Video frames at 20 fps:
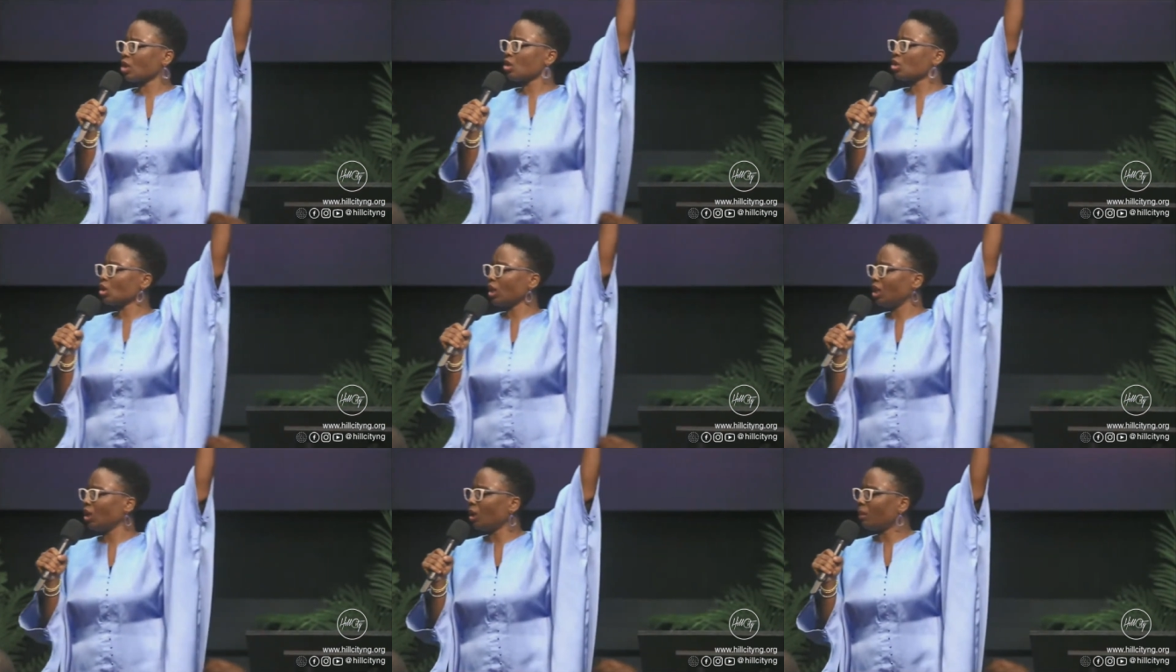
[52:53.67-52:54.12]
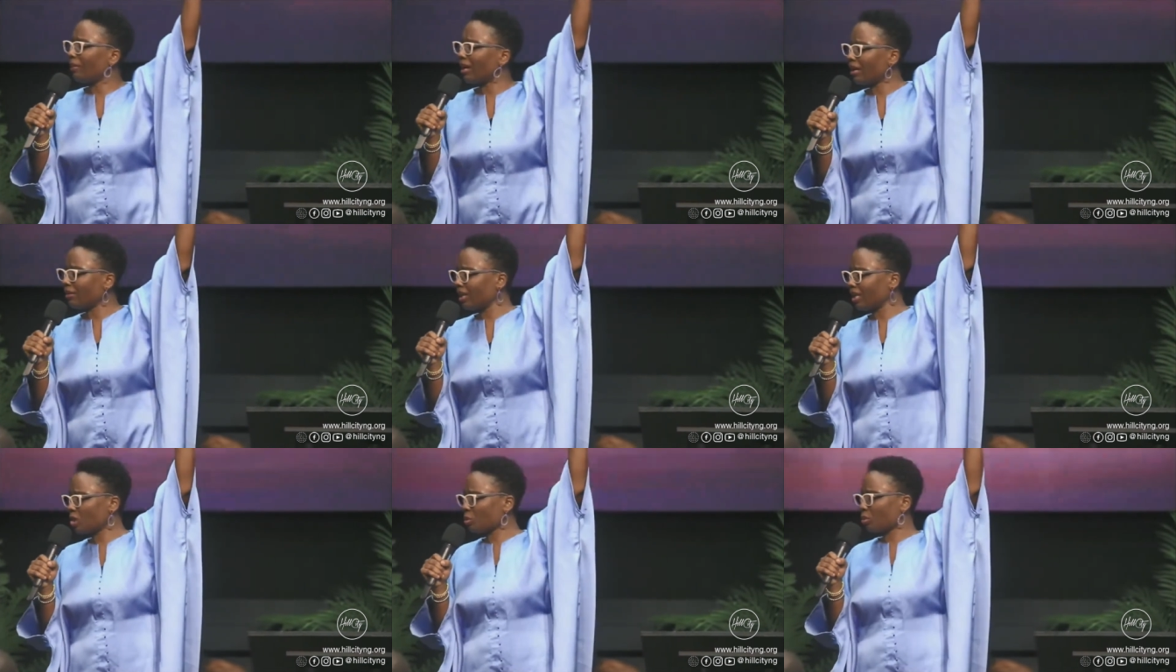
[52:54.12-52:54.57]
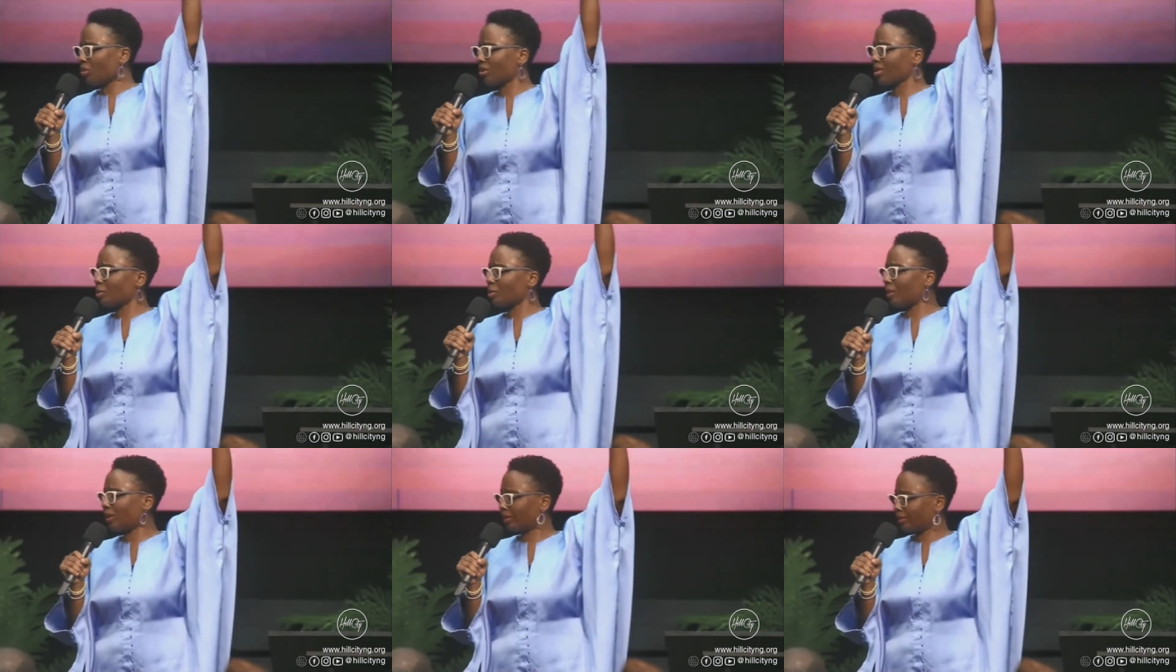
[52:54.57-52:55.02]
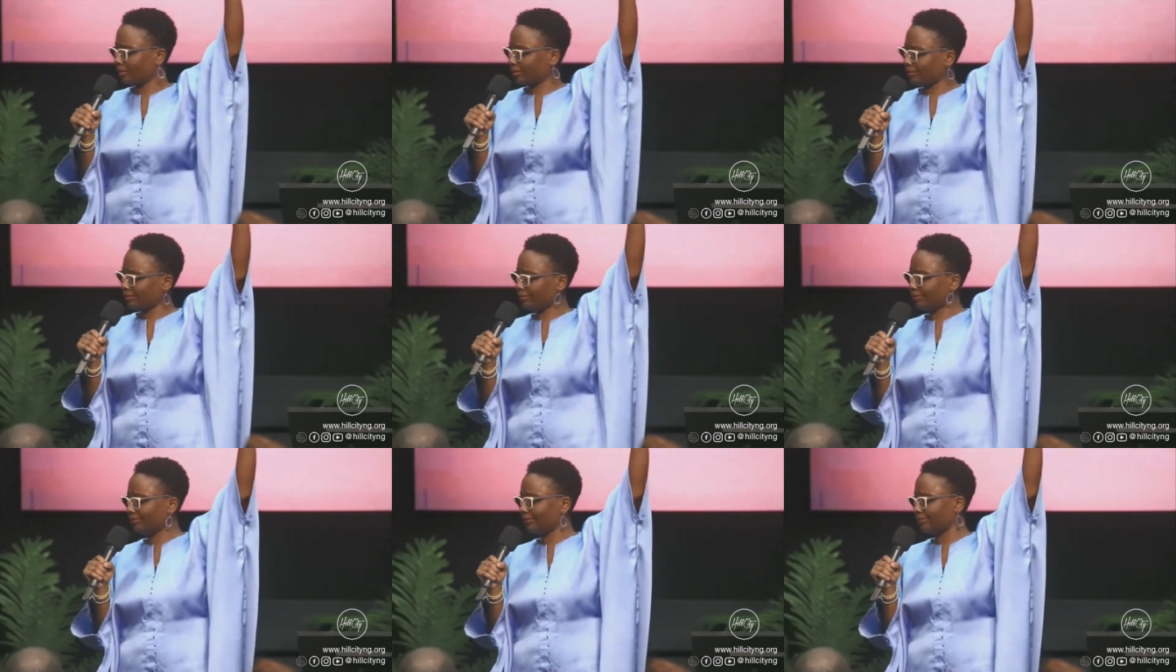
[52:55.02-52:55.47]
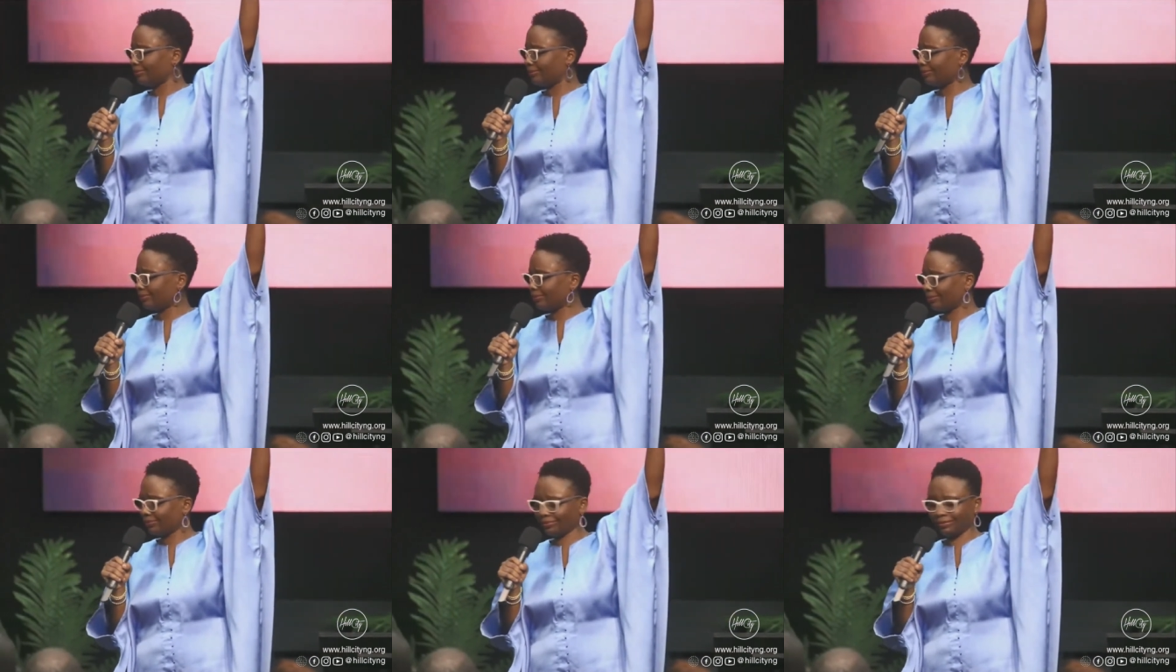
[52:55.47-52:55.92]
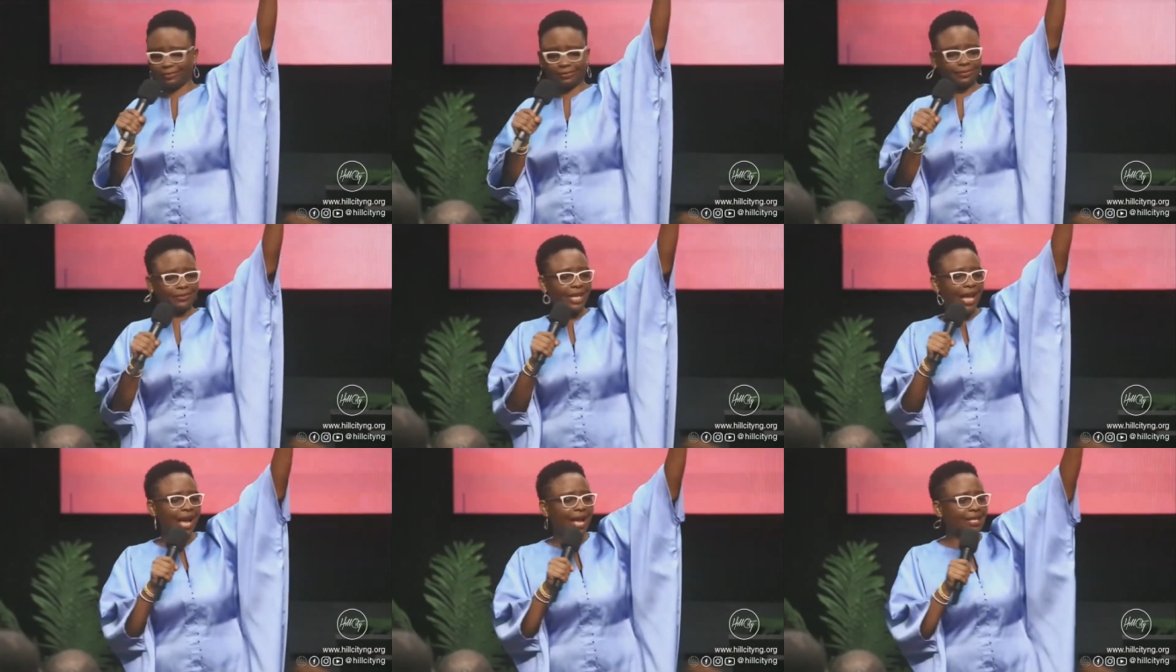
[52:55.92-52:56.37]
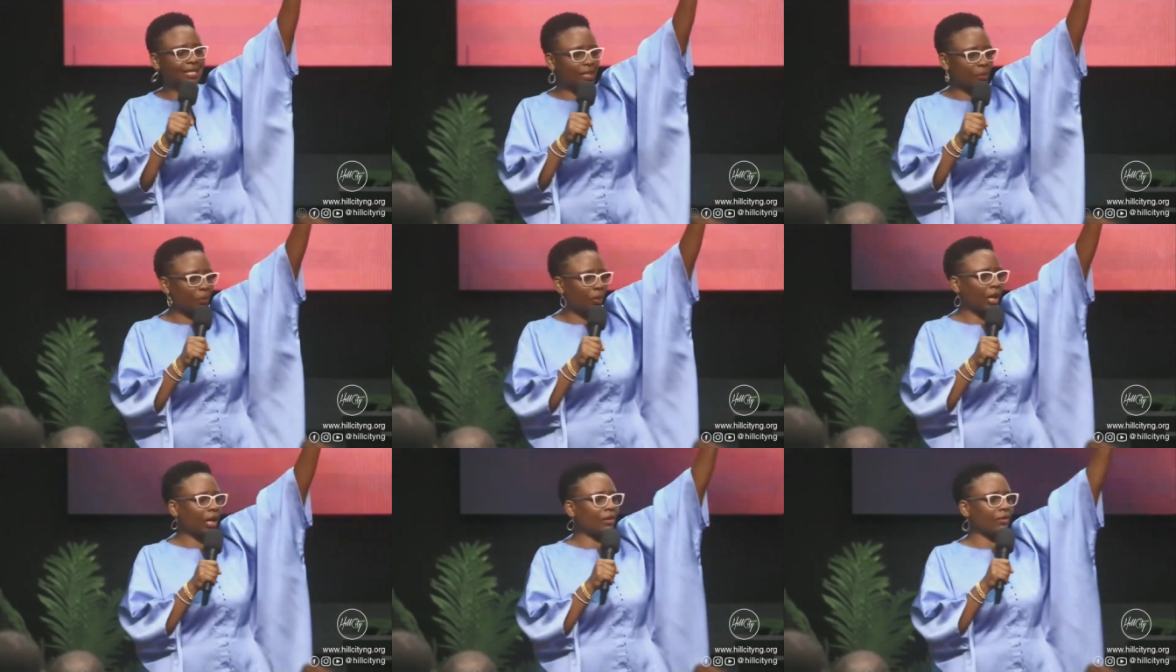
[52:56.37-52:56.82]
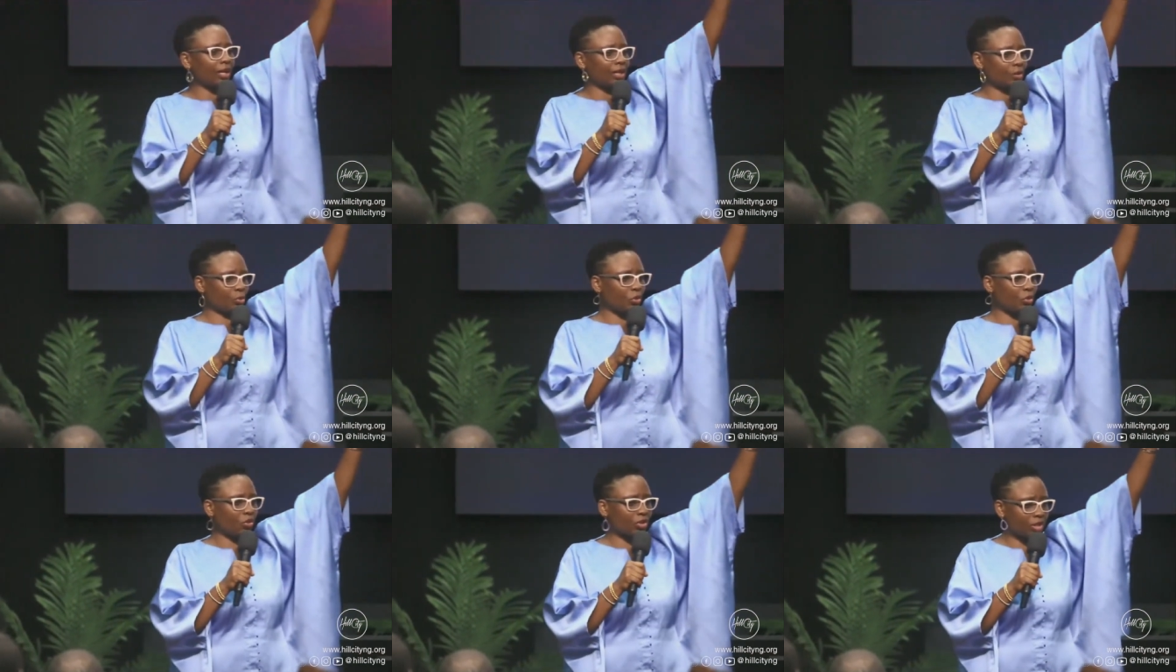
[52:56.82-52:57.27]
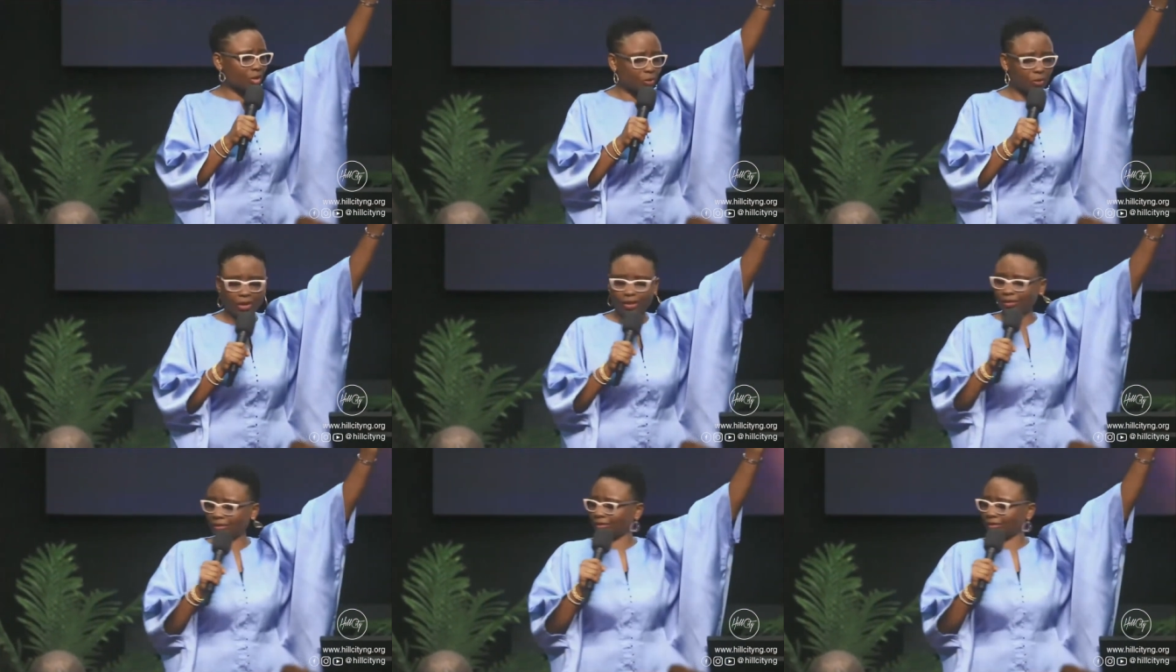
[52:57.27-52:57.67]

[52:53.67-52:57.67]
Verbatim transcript: So, in your marriage, prosper. As a parent, prosper.